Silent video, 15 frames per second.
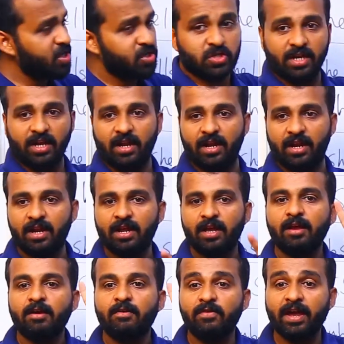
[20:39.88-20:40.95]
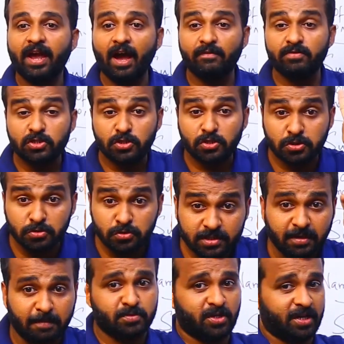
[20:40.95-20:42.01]
shell we have two
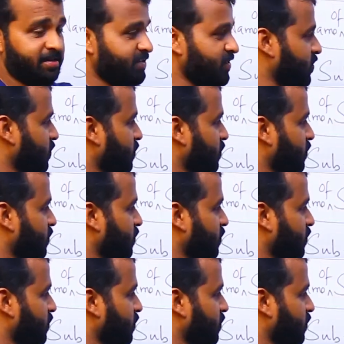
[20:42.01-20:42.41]
subshells.